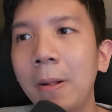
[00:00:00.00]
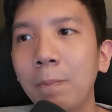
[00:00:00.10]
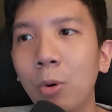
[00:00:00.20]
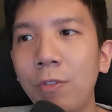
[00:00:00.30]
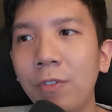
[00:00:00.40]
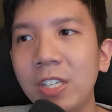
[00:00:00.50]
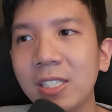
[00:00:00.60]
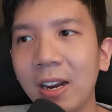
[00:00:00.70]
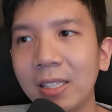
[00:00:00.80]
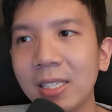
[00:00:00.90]
Both of these
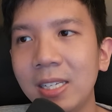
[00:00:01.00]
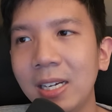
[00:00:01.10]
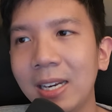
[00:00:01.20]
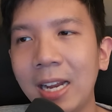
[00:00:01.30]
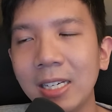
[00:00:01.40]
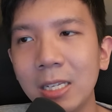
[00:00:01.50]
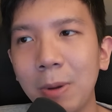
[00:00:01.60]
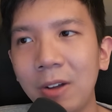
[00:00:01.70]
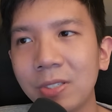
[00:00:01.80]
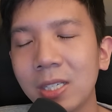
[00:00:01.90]
characters here like
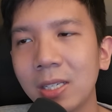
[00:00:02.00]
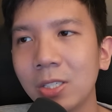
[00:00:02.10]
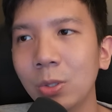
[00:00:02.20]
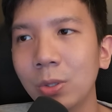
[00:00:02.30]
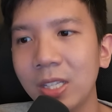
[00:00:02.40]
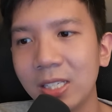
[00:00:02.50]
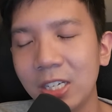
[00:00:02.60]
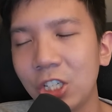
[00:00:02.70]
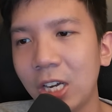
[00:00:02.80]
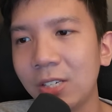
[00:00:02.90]
debuffs, so they
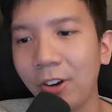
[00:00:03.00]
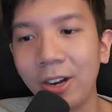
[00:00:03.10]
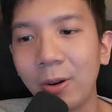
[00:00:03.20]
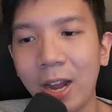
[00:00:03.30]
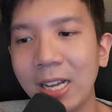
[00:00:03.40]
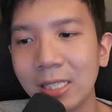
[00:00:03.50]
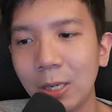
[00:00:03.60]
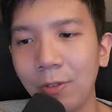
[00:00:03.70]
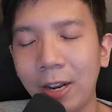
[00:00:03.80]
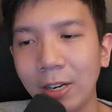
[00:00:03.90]
synergize very
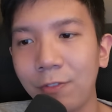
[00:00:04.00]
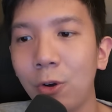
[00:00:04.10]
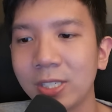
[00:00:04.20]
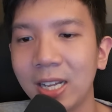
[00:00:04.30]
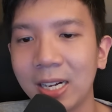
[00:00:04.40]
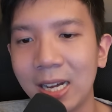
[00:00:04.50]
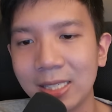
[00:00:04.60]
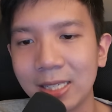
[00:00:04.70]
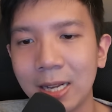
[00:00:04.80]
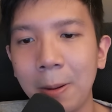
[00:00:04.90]
nicely with like the 4-star cast
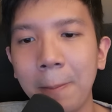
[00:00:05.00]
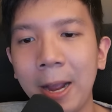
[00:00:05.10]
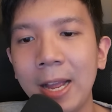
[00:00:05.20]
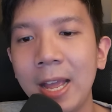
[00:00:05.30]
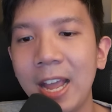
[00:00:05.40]
that's coming back.